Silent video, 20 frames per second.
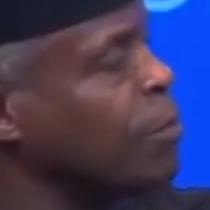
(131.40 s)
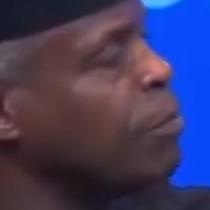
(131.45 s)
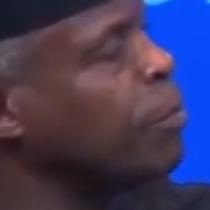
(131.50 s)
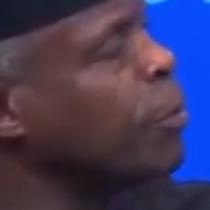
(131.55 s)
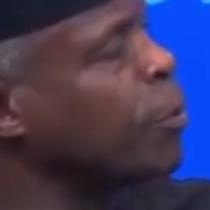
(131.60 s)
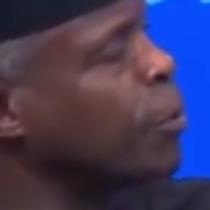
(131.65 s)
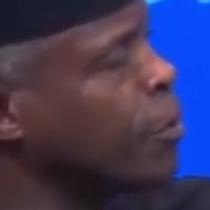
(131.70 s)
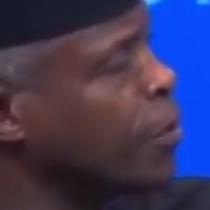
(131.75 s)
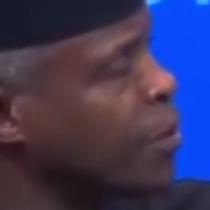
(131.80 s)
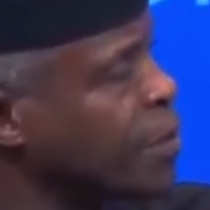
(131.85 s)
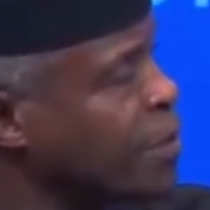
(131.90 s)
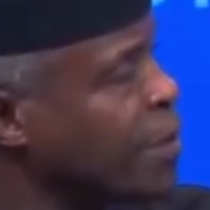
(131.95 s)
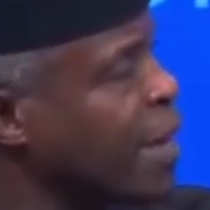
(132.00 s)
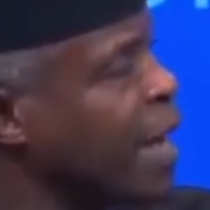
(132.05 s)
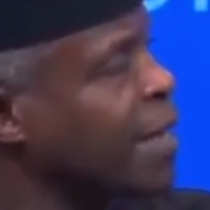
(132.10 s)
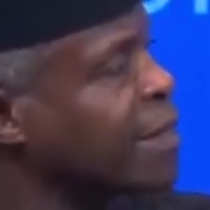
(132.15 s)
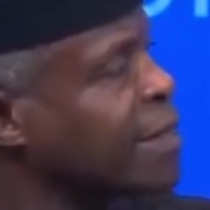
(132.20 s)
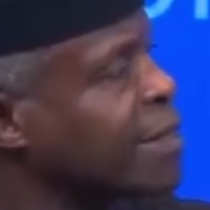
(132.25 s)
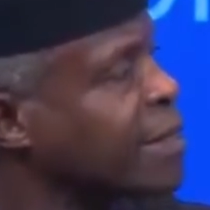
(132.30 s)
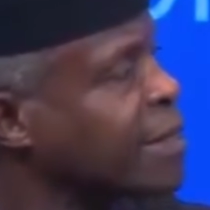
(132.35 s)

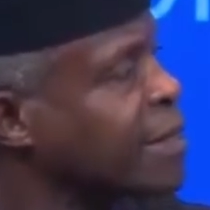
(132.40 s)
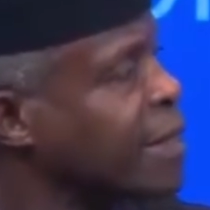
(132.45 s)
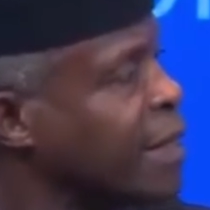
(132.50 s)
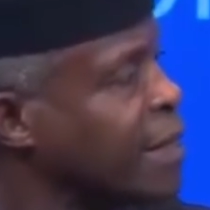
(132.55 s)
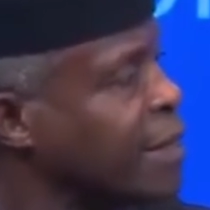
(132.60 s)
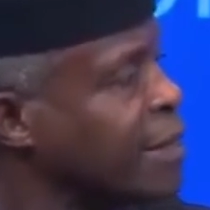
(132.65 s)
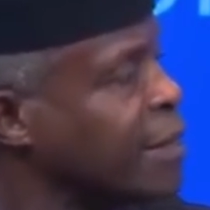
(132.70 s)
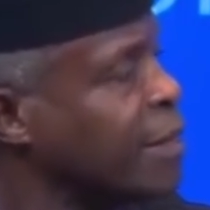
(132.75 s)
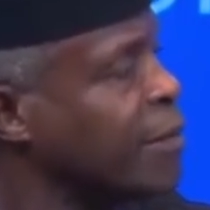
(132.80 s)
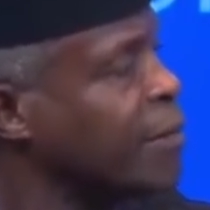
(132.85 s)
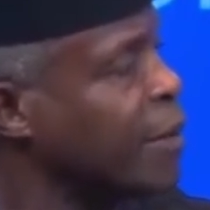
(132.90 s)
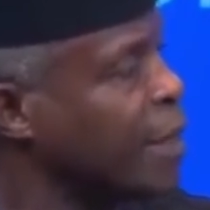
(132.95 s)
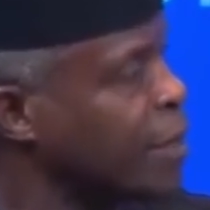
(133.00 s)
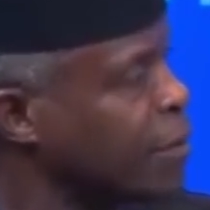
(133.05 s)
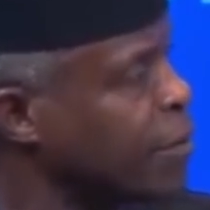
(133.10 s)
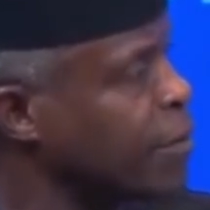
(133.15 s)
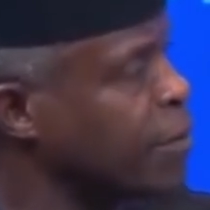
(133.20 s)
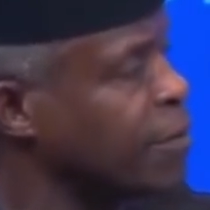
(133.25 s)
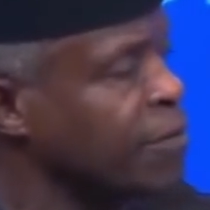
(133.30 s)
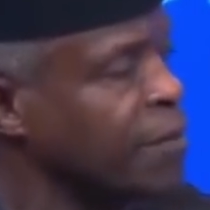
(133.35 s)
bureaucrats,
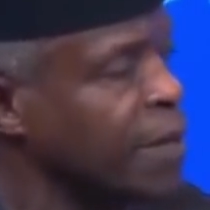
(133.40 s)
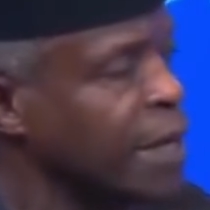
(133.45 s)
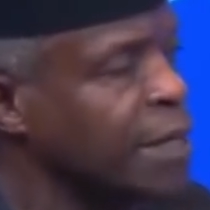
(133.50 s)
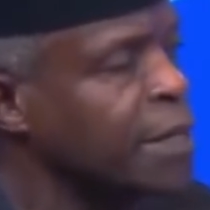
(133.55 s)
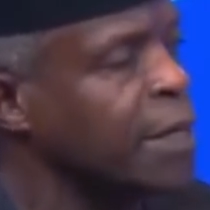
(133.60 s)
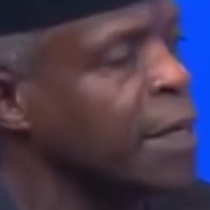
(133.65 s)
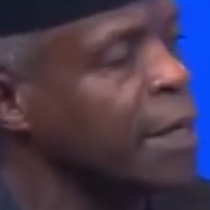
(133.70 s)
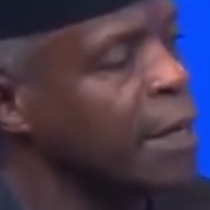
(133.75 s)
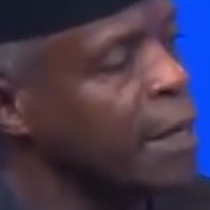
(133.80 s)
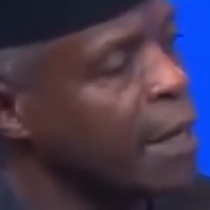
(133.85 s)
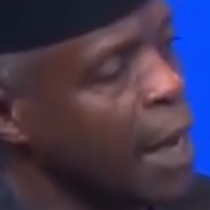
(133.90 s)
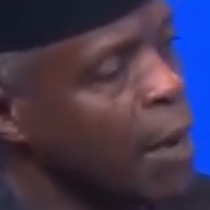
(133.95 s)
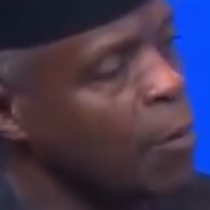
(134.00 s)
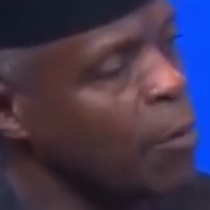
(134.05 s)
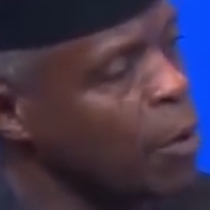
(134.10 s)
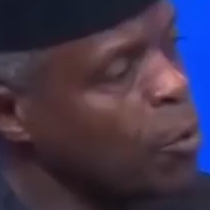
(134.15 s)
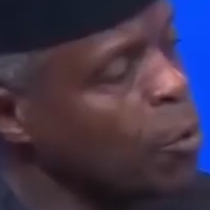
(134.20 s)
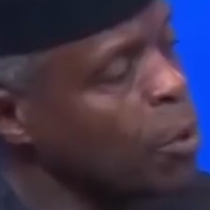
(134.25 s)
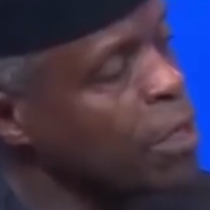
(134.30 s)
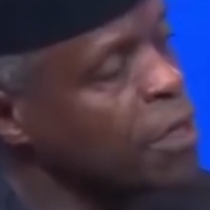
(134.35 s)
and all of that. And
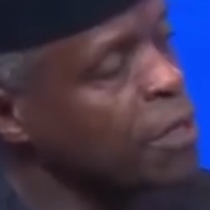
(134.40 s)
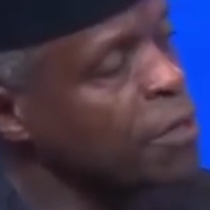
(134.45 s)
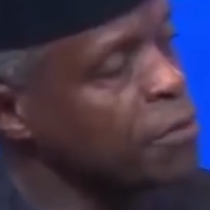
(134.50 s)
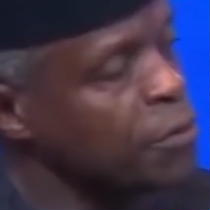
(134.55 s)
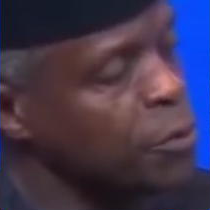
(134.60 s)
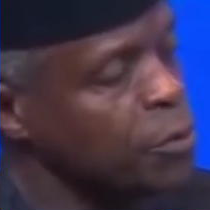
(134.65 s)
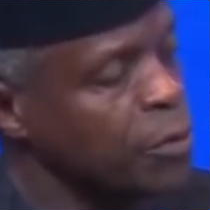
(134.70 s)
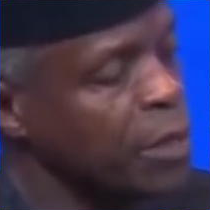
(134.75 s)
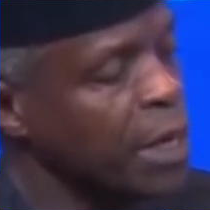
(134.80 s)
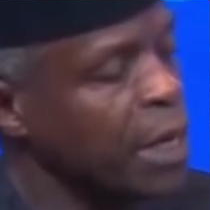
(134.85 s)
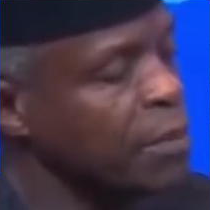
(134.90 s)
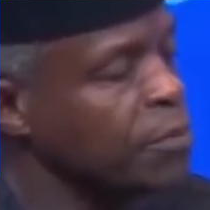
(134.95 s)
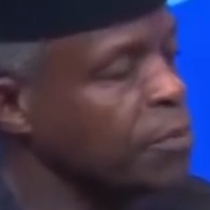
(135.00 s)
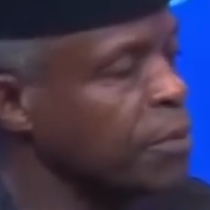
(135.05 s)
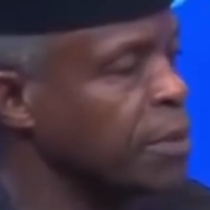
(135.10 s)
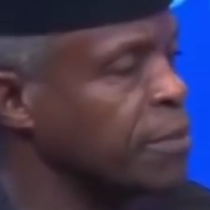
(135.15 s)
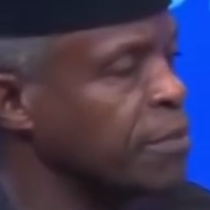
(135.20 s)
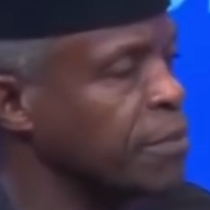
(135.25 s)
we're working through that.